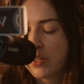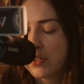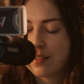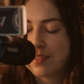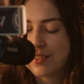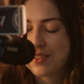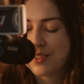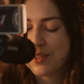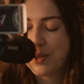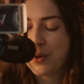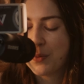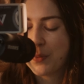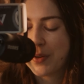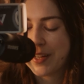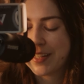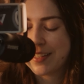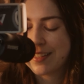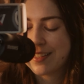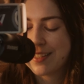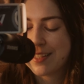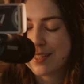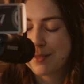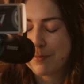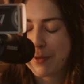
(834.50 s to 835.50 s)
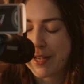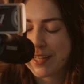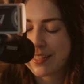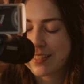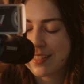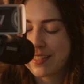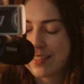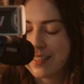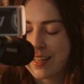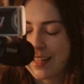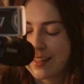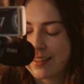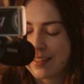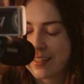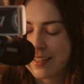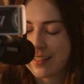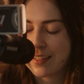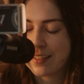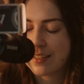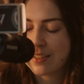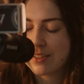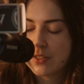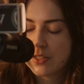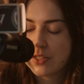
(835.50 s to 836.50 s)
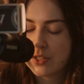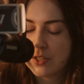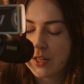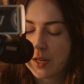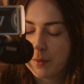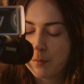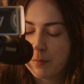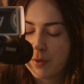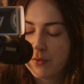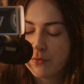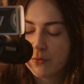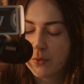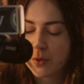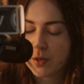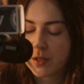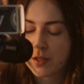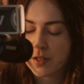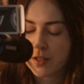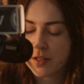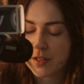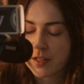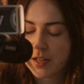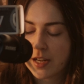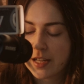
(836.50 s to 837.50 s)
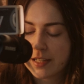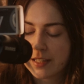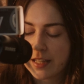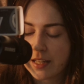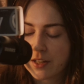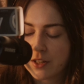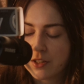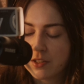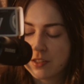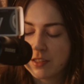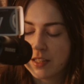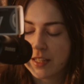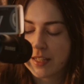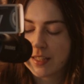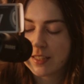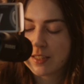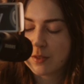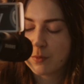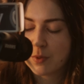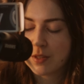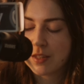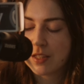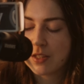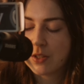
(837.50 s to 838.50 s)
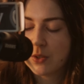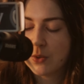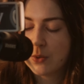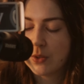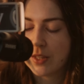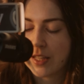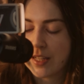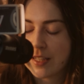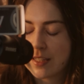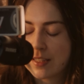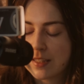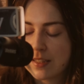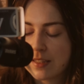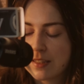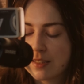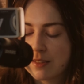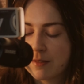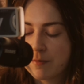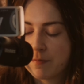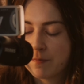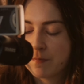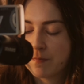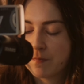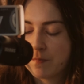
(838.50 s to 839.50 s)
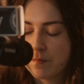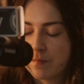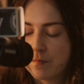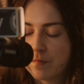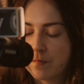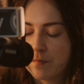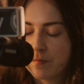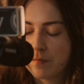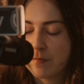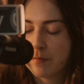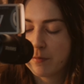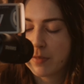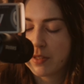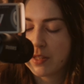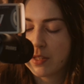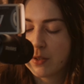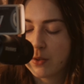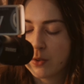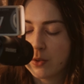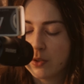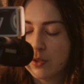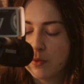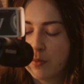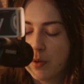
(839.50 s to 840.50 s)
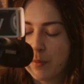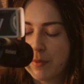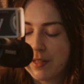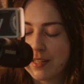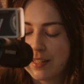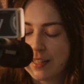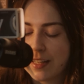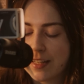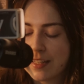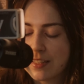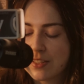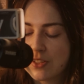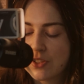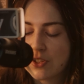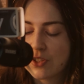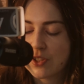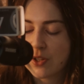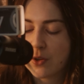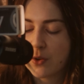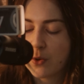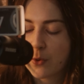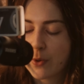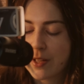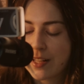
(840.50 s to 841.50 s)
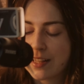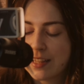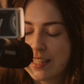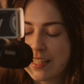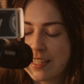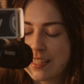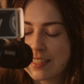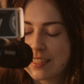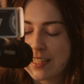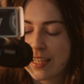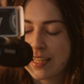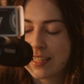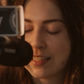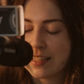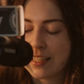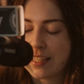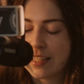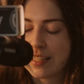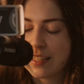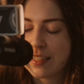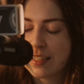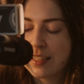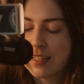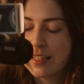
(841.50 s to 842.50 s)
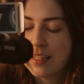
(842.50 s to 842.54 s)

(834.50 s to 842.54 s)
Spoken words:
Snow White suspected nothing, stood up before her, and let her lace with the new lace. But the old woman laced so quickly and tightly